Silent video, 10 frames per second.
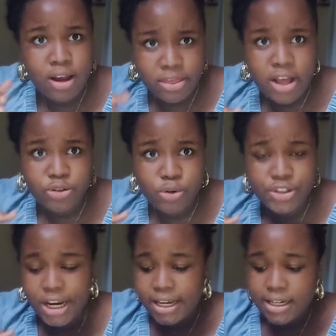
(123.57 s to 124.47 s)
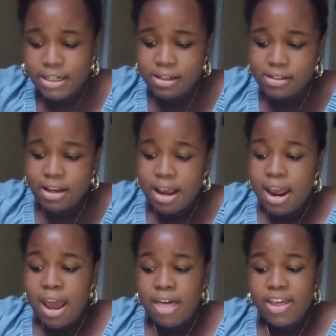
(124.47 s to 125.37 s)
That's what check means.
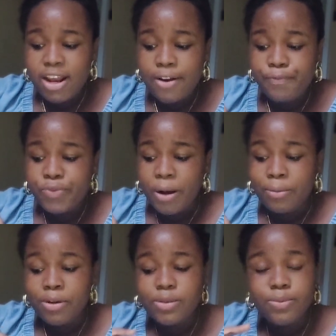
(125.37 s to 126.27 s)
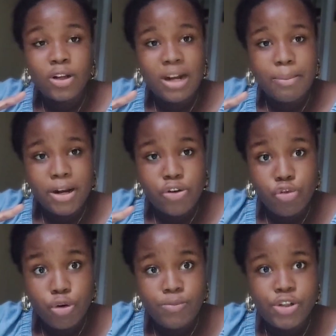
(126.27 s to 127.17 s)
And then I'm going to be talking about the
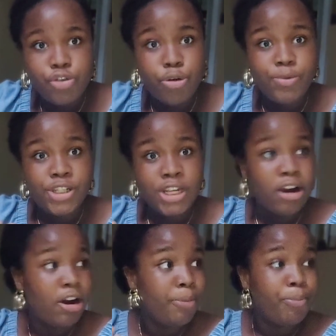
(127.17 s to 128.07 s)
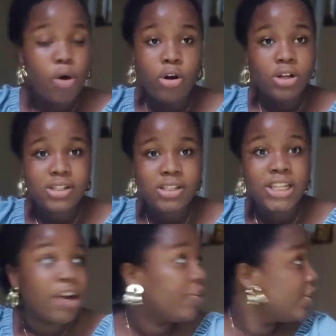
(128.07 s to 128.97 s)
rooms. Rooms, there are bunks.
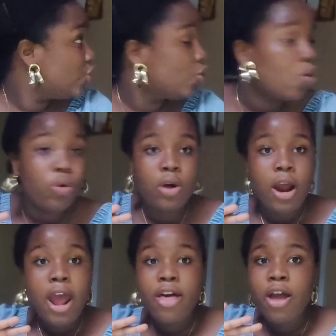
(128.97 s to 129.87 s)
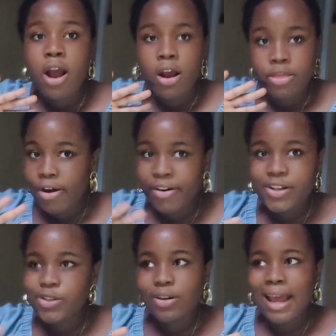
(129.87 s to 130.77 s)
There is no
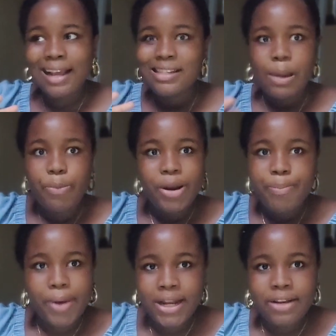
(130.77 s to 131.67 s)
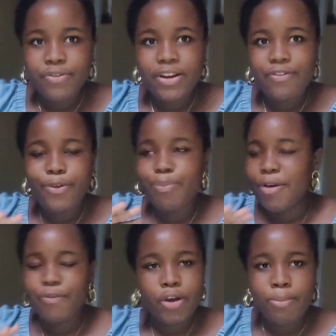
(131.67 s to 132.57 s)
like separate bed. Even if you
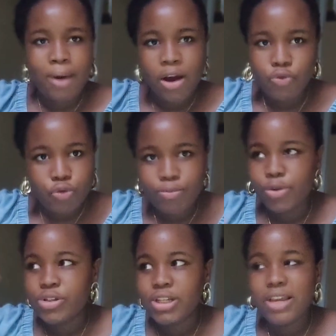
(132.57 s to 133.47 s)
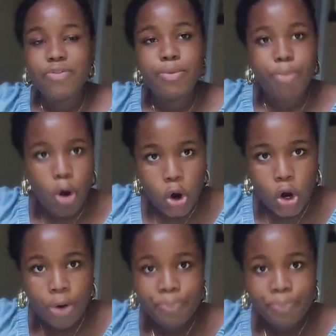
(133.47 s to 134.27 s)
pay for a man room, they still give you bunk.